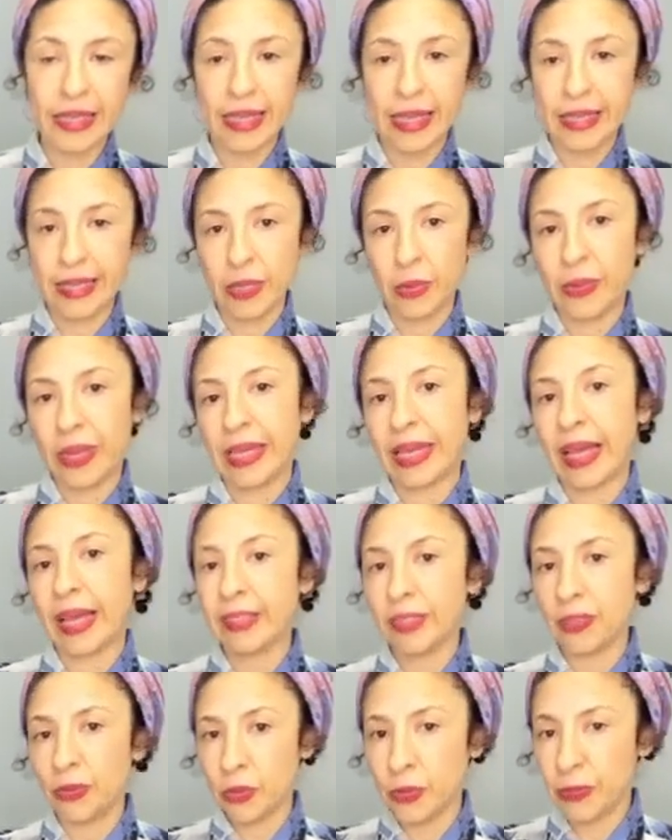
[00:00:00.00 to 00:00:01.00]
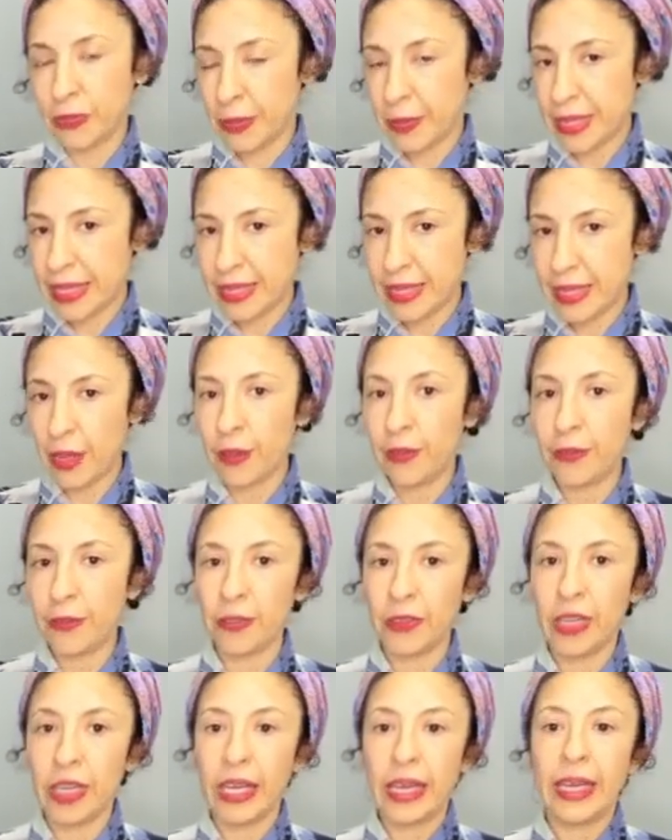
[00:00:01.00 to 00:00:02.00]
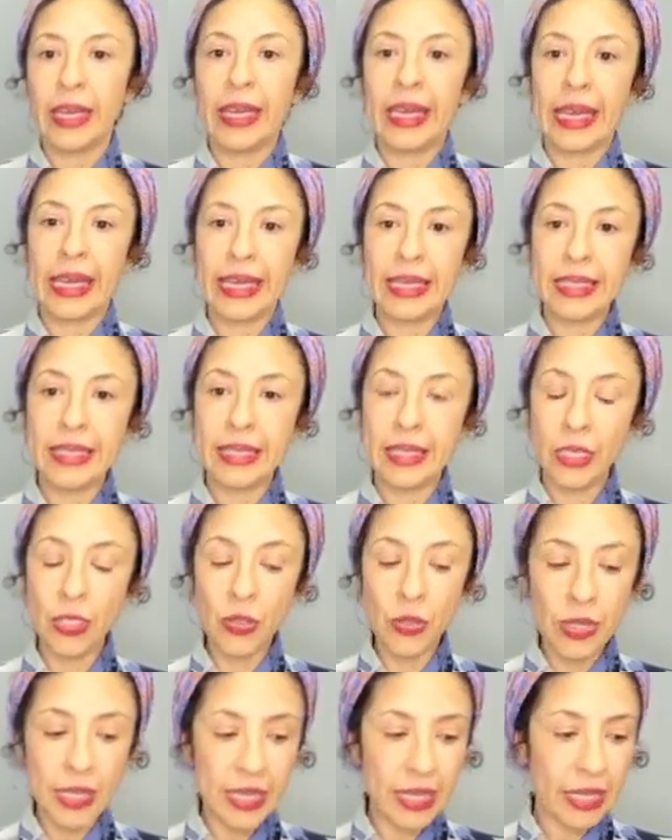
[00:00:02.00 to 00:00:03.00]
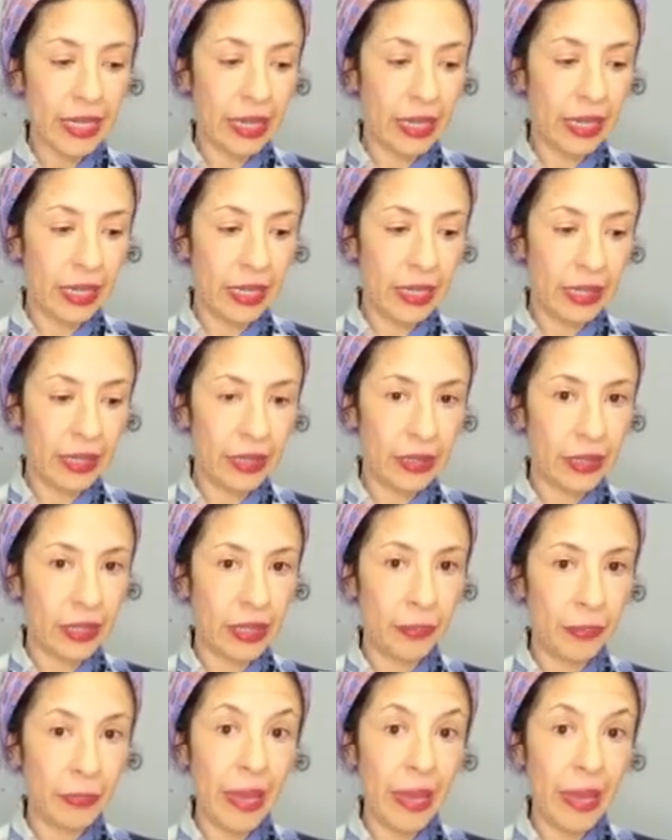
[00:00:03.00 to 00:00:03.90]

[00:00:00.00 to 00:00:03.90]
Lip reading: and that's a way I do for myself, it's using a